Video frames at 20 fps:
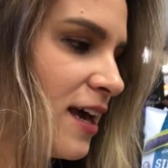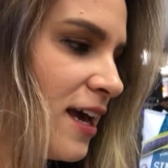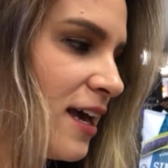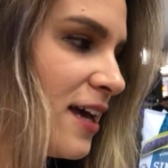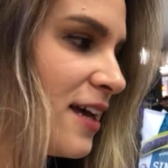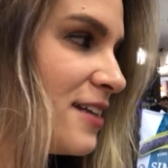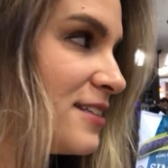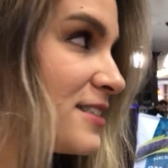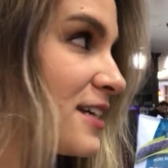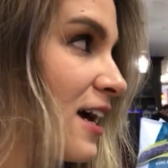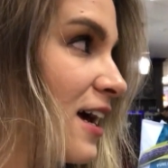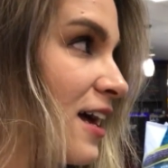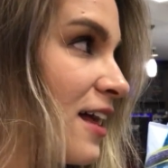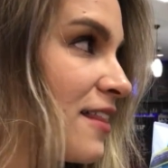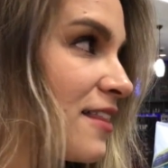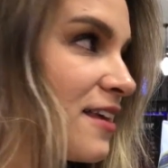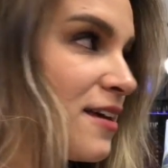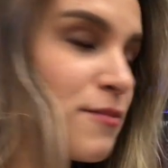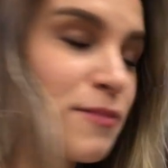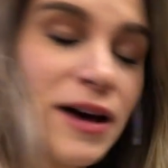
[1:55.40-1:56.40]
and uh,
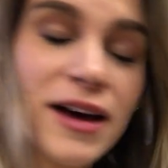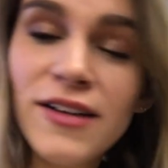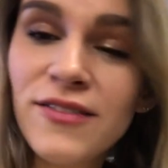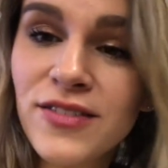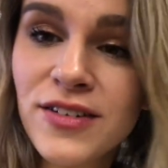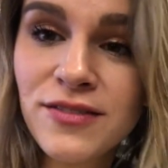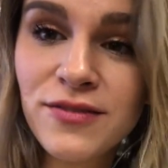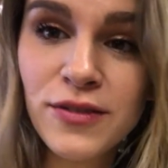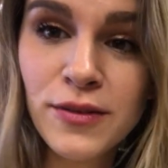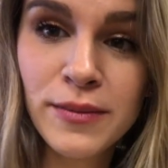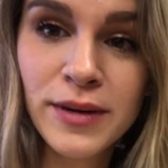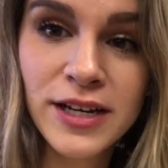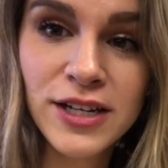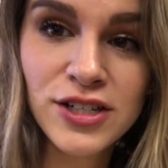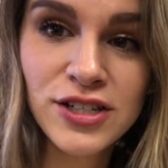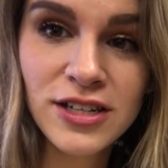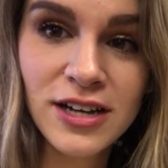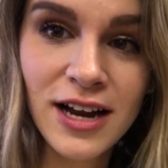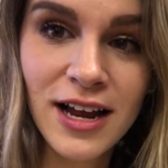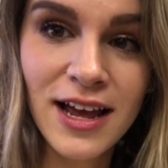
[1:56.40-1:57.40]
the amount of
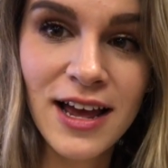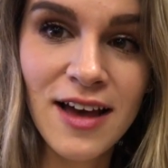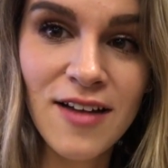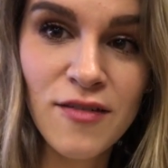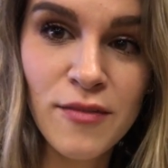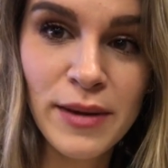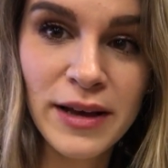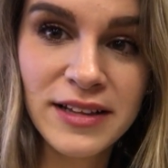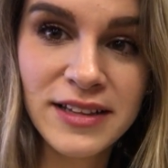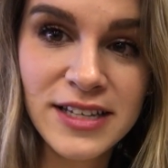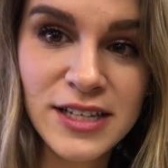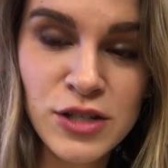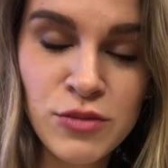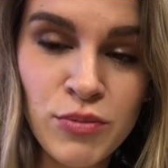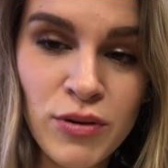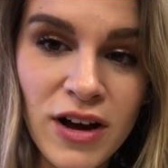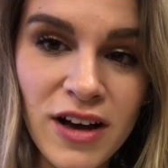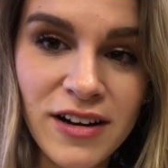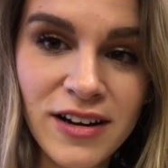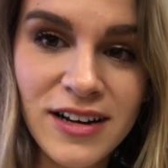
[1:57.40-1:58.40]
information I have about these
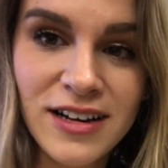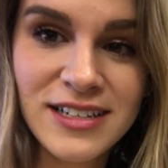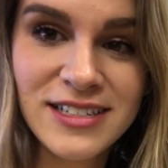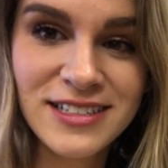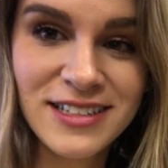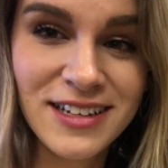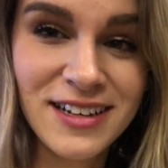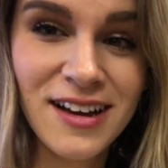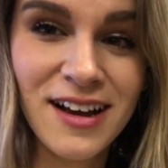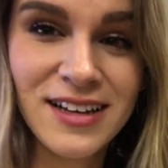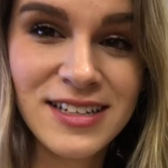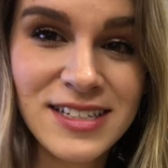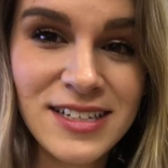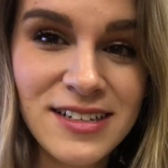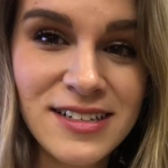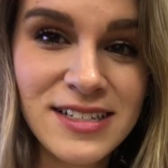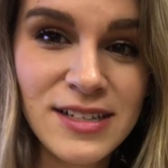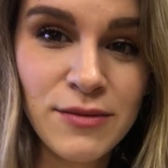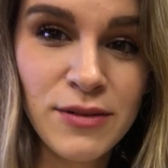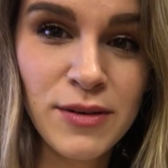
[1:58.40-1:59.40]
products and the
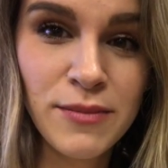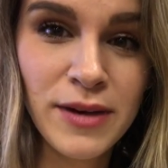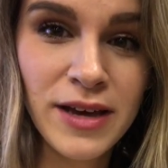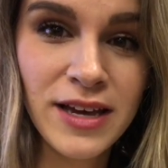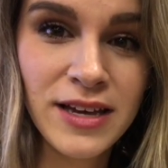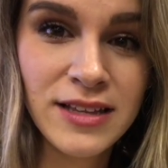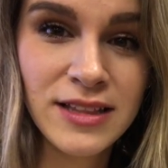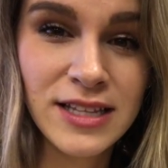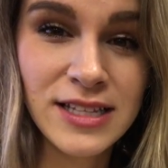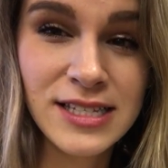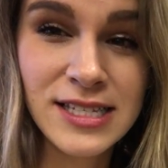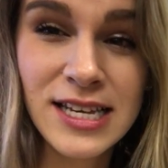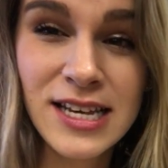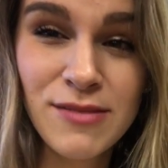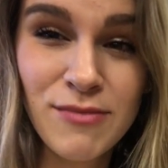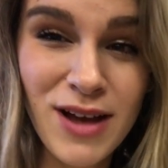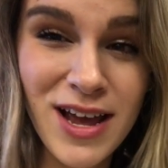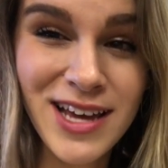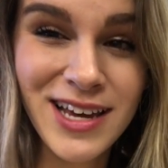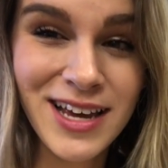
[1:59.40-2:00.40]
cocktails that we make that's
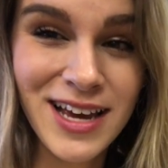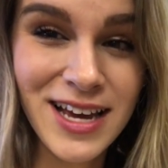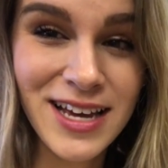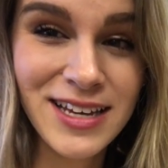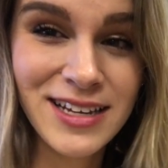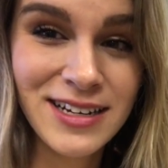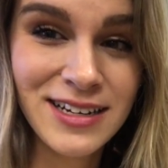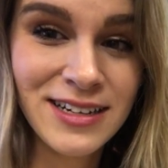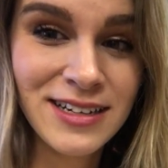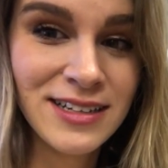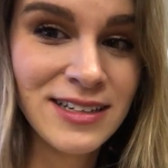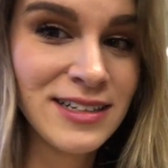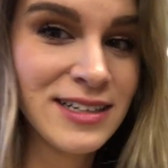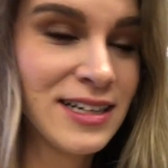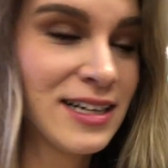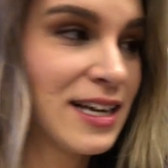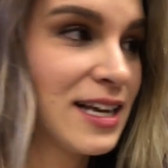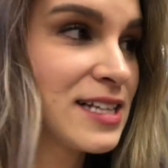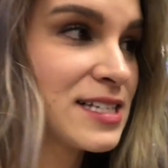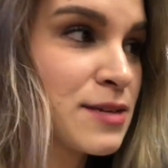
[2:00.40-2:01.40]
in my head
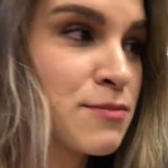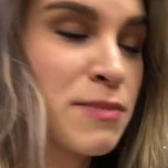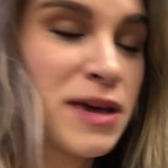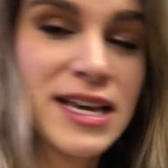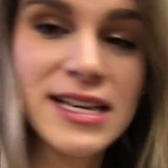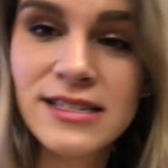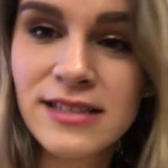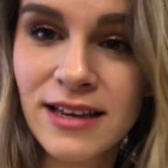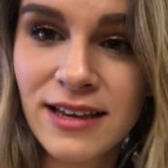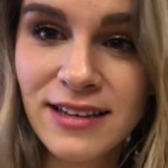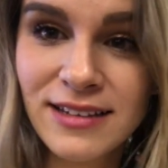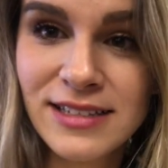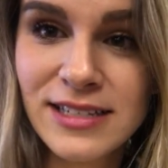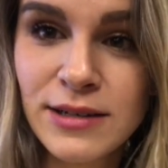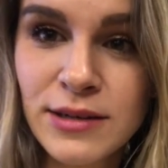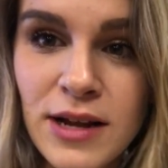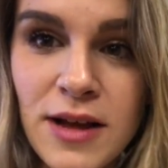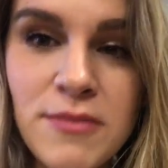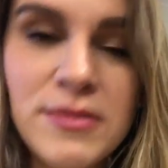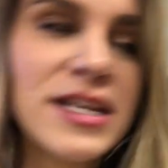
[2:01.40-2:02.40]
is amazing.
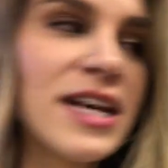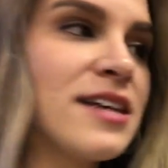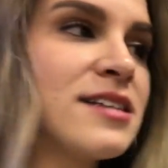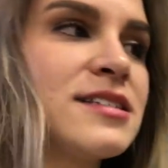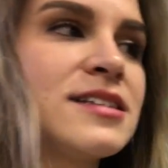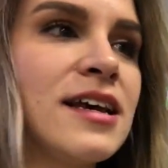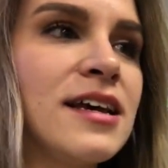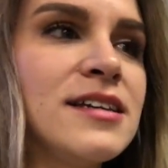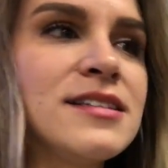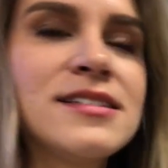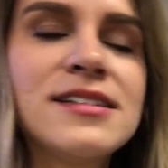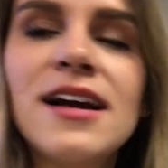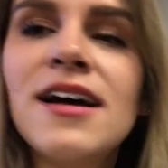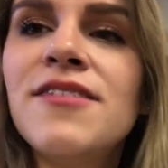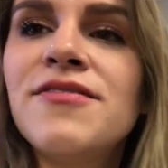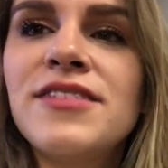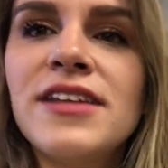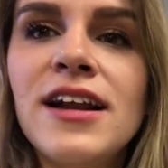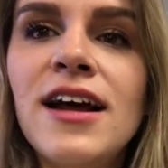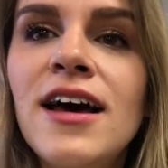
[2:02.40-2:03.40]
Sometimes I say
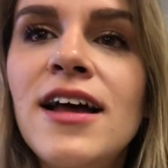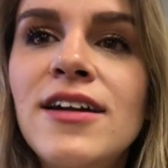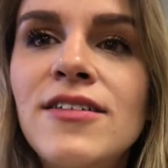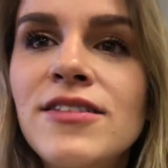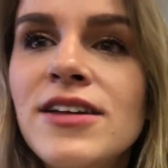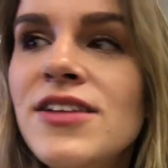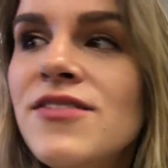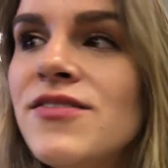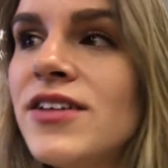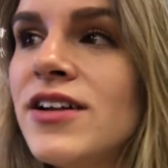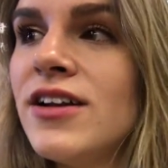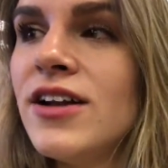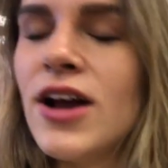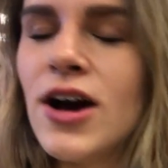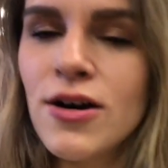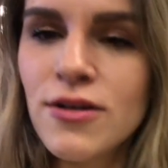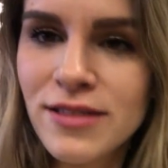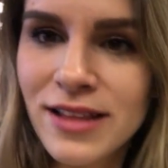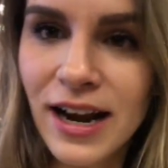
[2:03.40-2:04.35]
stuff that I don't even know